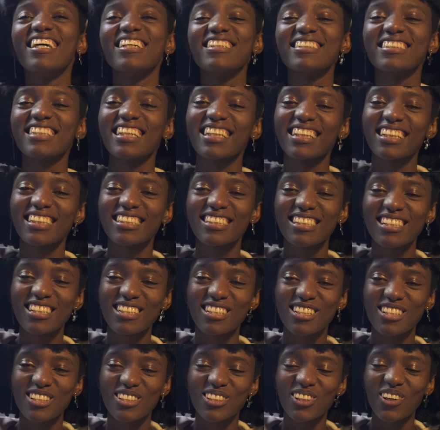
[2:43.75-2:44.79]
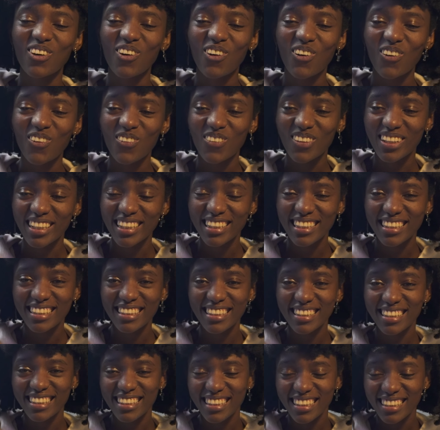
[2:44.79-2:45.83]
I was like, this is so
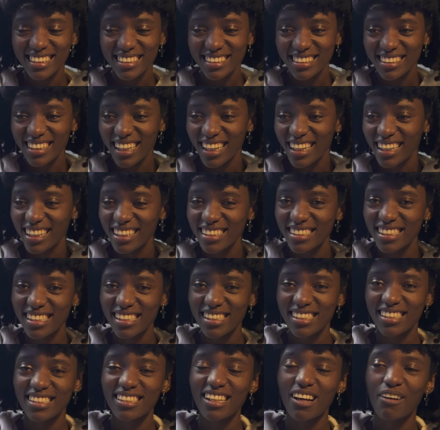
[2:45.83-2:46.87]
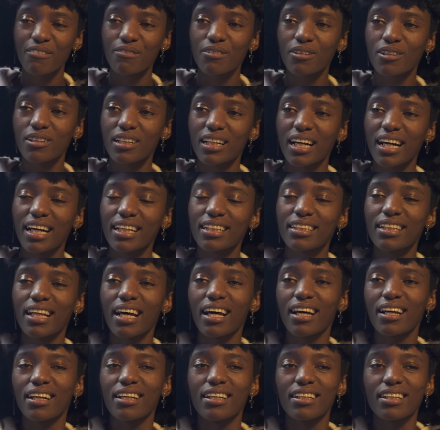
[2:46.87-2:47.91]
weird because like I just never had
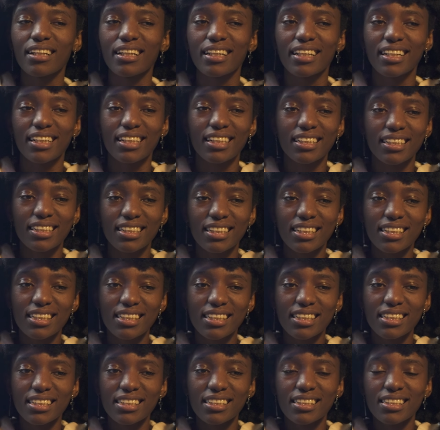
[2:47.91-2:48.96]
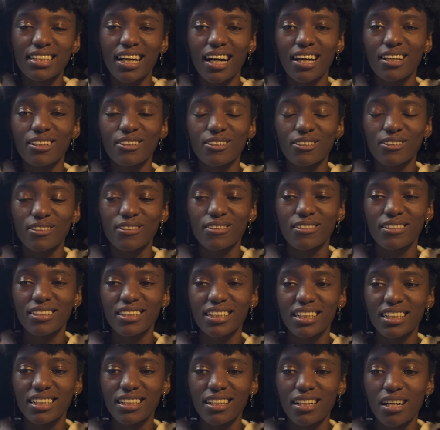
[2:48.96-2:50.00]
that like title.
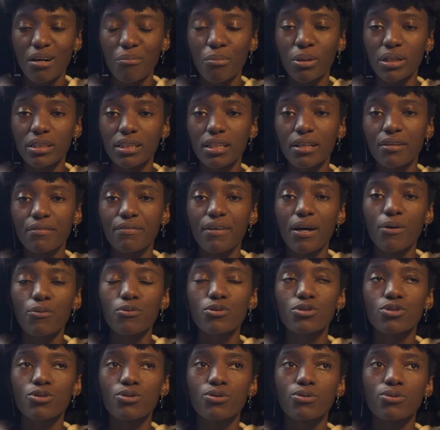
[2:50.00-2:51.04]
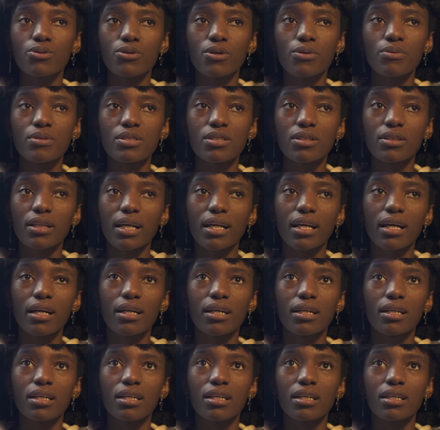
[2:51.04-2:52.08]
But the event was cool. It was like
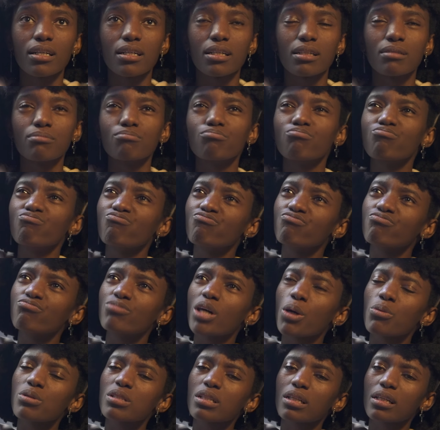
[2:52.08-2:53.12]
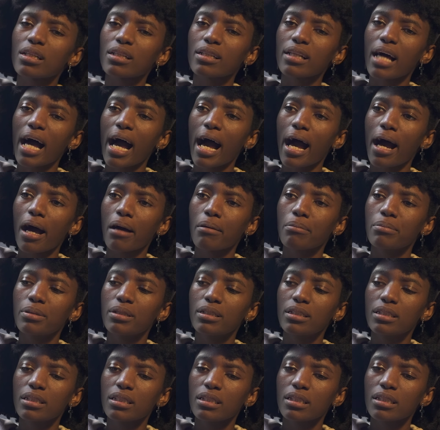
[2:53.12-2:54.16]
uh, mm, it was a collab
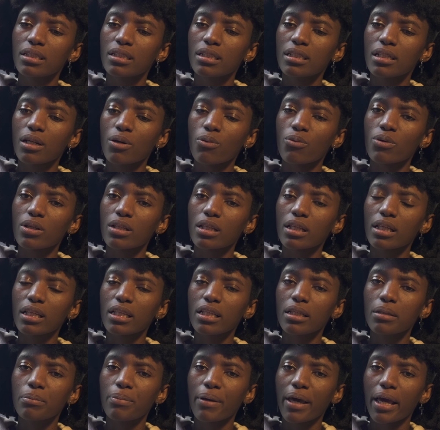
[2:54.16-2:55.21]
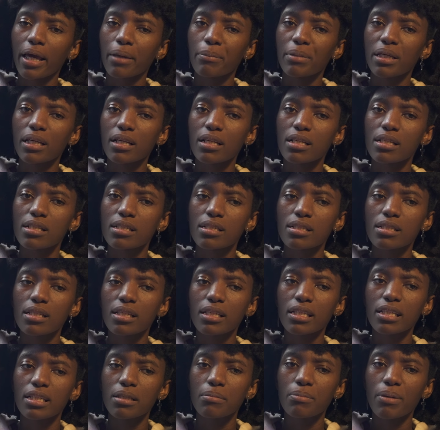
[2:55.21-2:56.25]
with eBay because
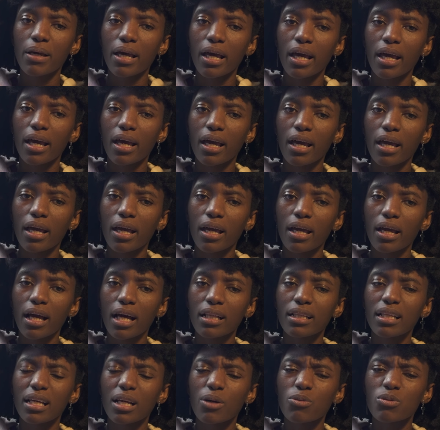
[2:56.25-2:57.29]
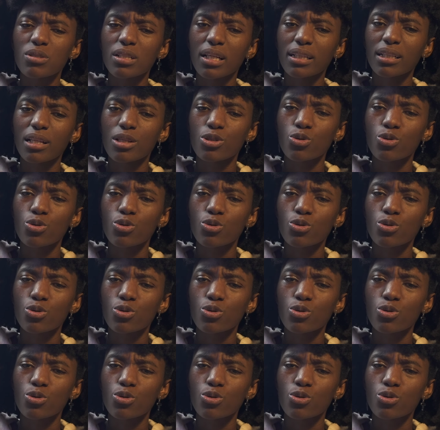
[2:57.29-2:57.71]
eBay, I think it was like the